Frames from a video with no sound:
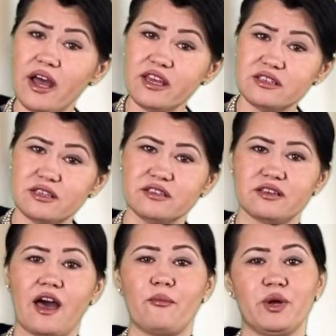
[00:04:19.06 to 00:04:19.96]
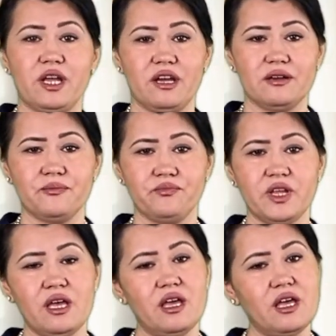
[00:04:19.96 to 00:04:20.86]
is this happening?
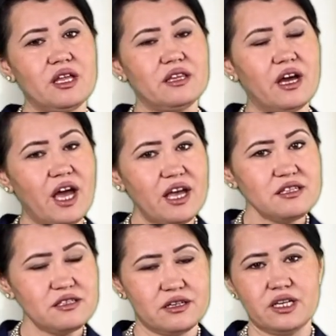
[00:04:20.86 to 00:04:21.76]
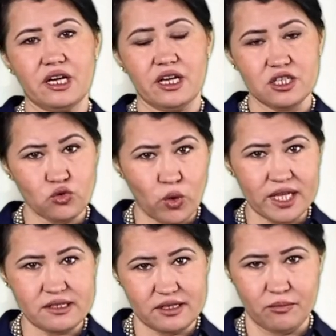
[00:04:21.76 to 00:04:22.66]
The answer is
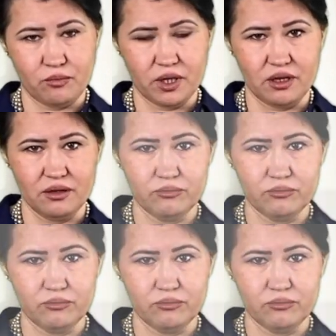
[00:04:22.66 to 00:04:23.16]
quite simple: